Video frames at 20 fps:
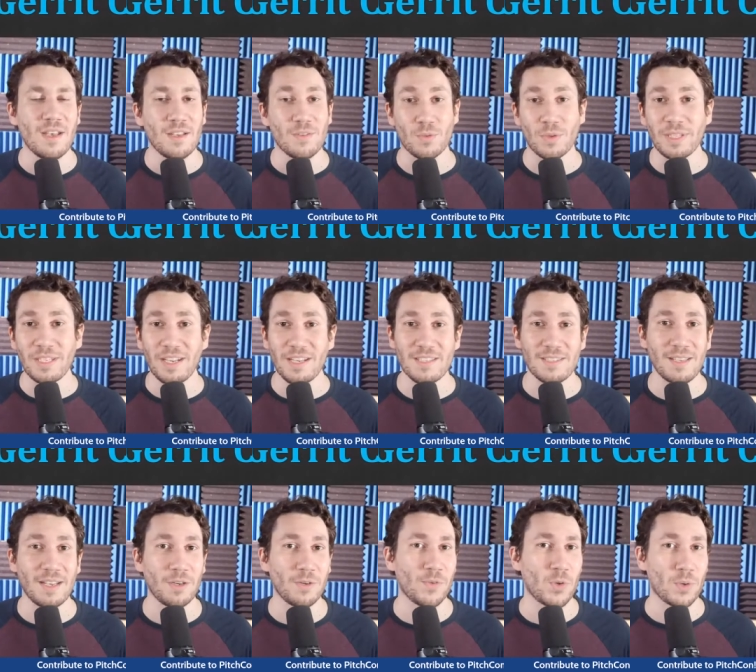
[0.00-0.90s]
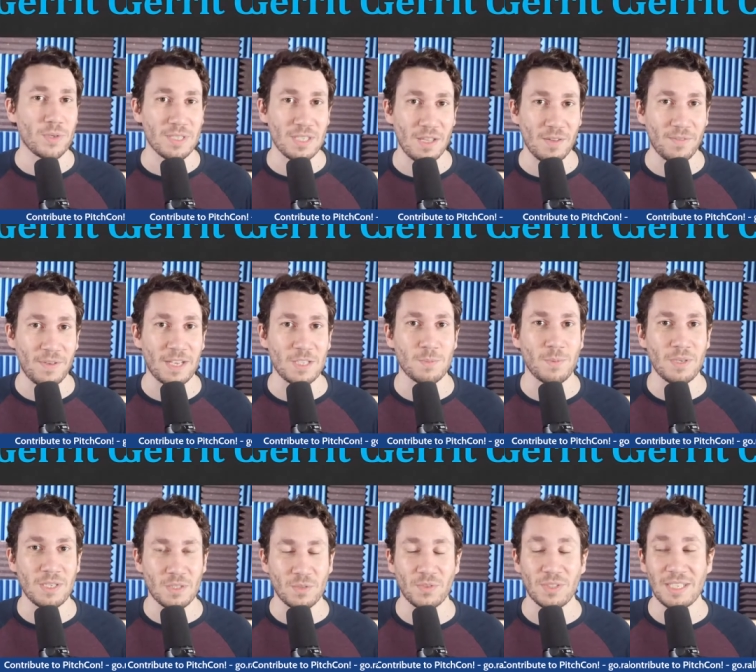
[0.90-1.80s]
Really nice slider, of course, and that fastball
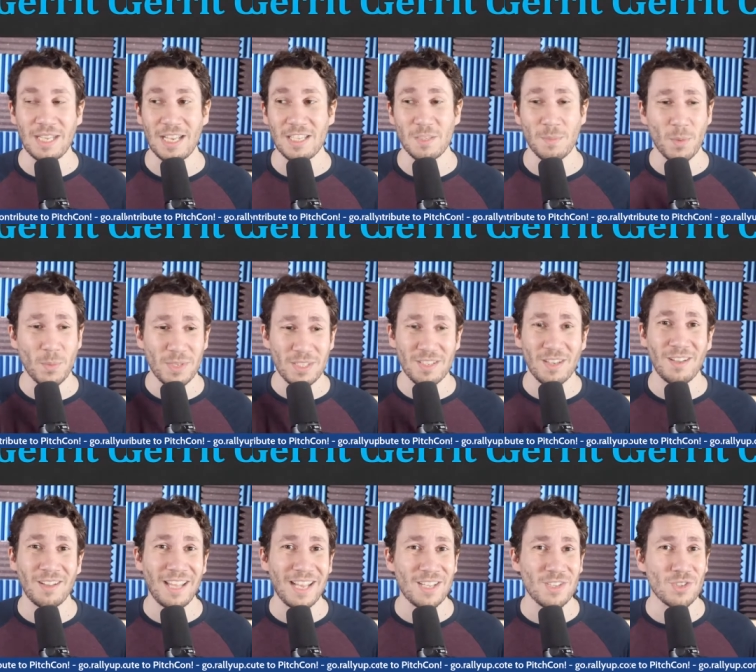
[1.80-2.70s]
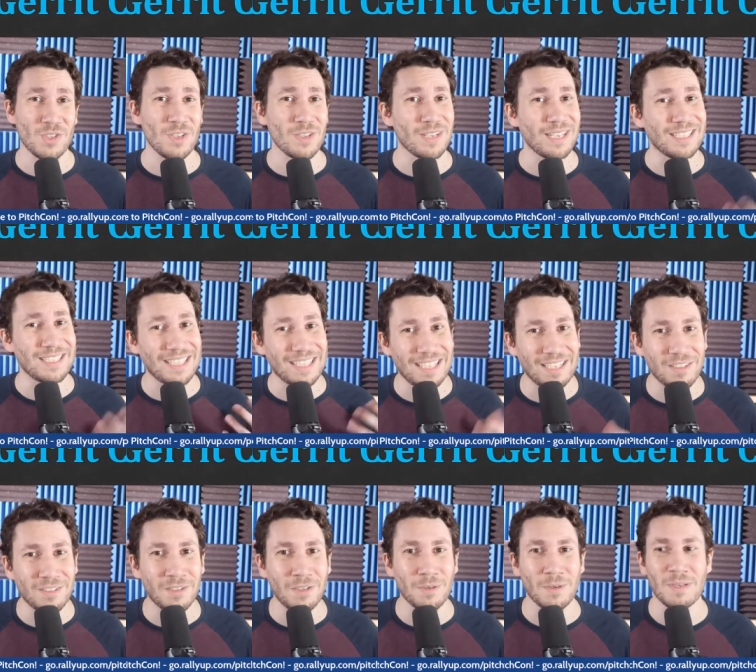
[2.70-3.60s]
is fantastic. But we saw it last year, and I
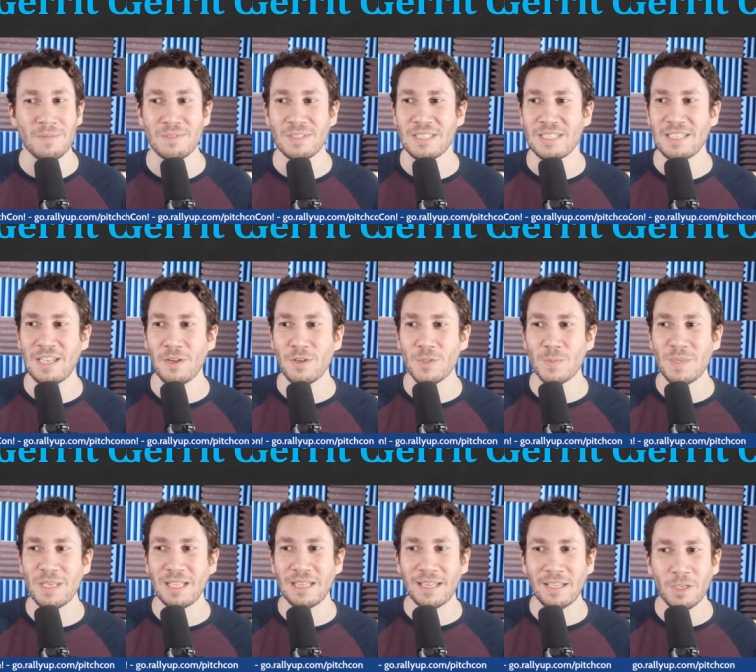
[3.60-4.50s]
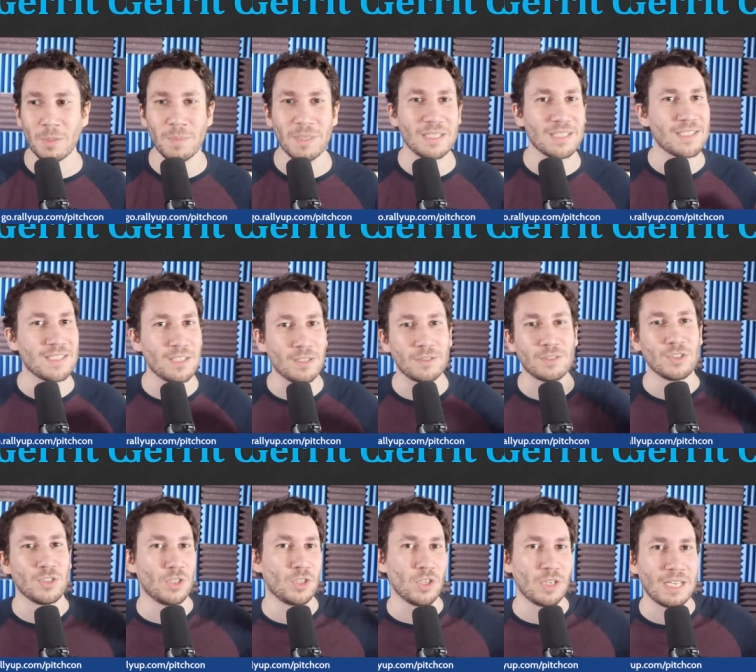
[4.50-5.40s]
don't know, it scares me a little bit still.
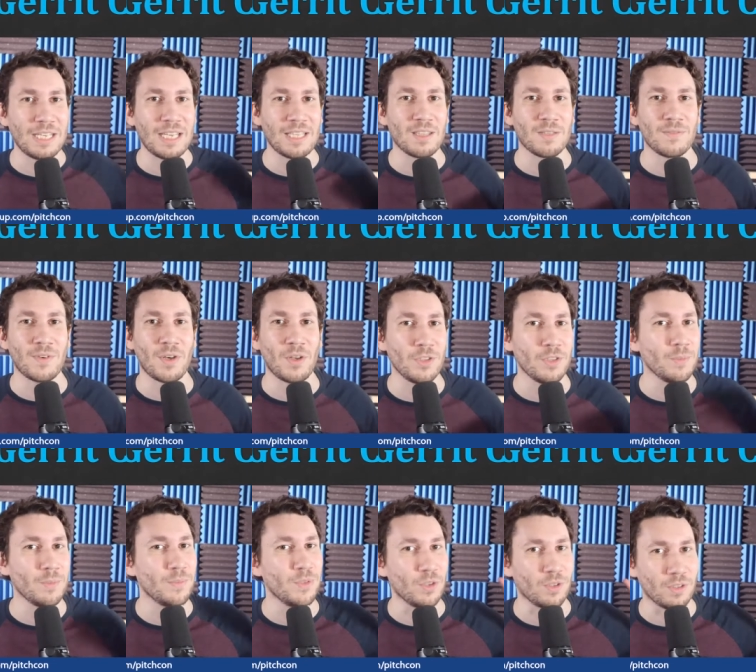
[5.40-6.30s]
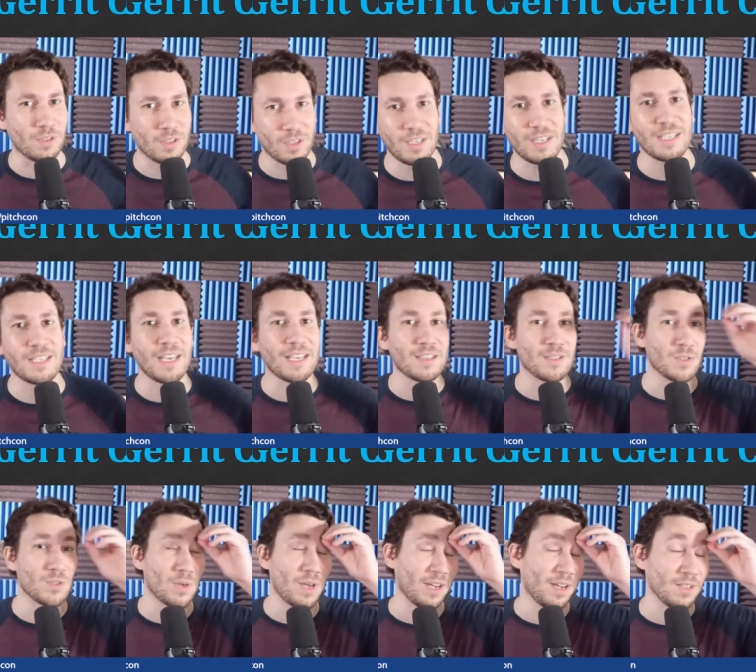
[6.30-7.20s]
You're going to get the volume, you're going to get the
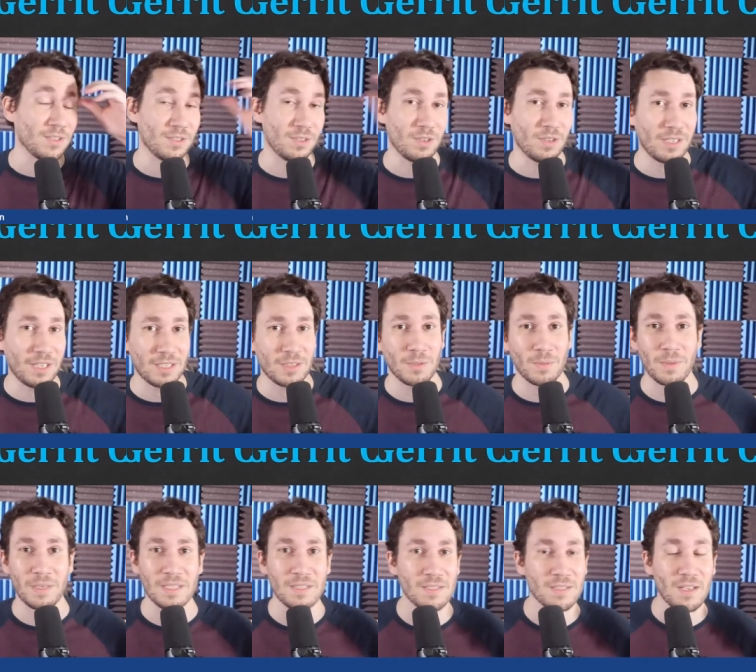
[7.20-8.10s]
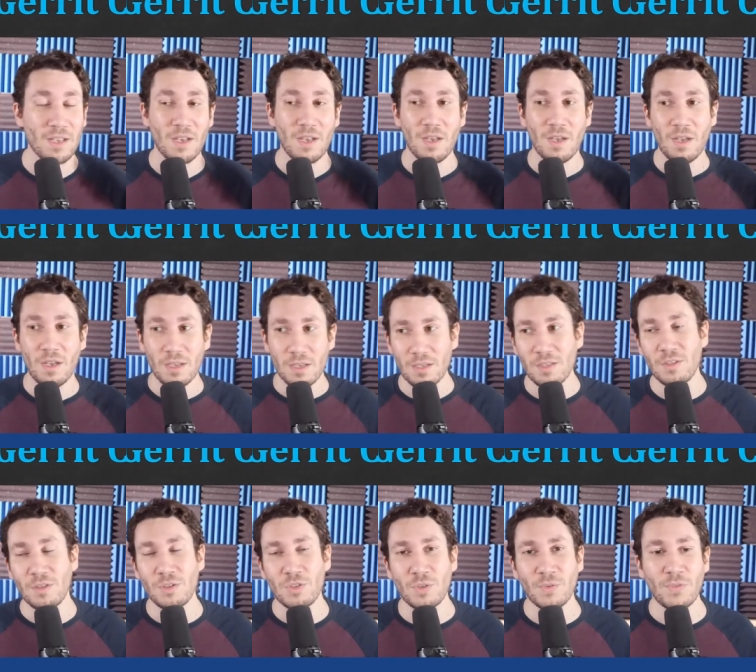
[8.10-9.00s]
strikeouts, you're going to get the wins.
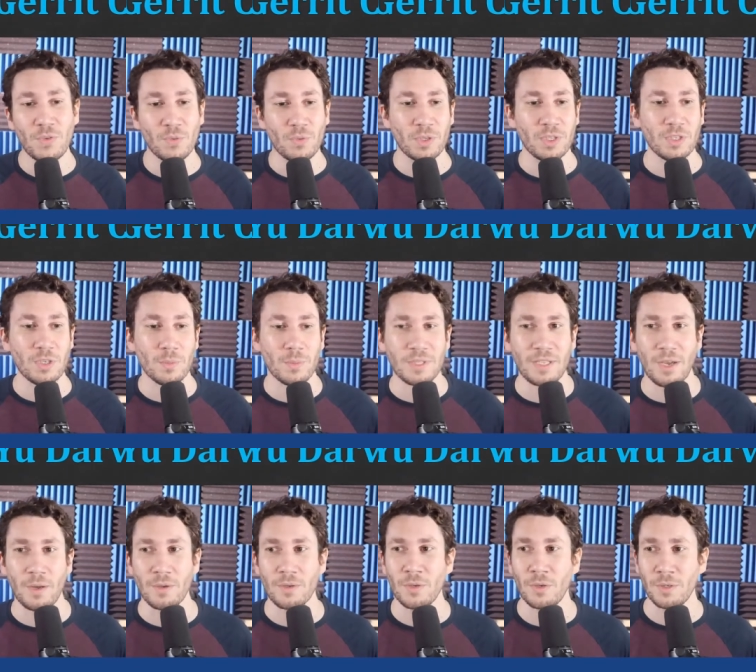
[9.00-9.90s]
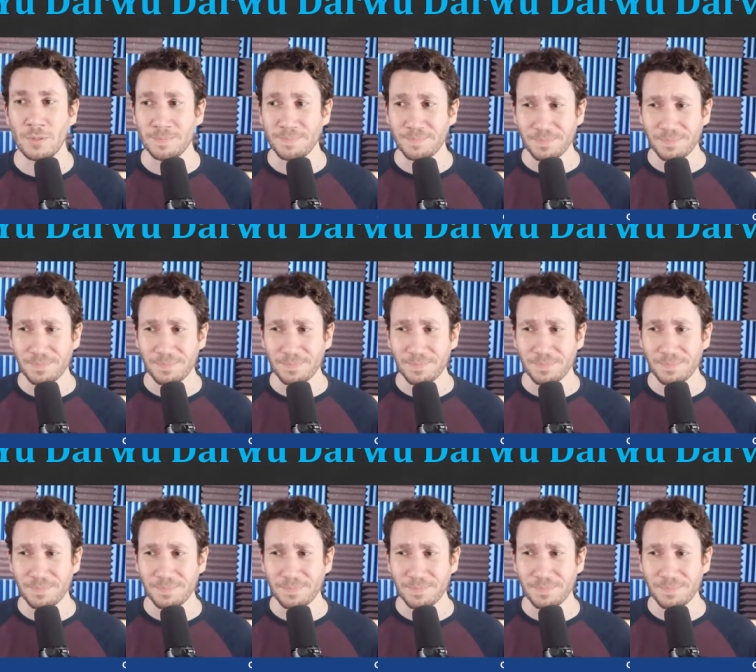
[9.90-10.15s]
You should feel really good with Gerrit Cole.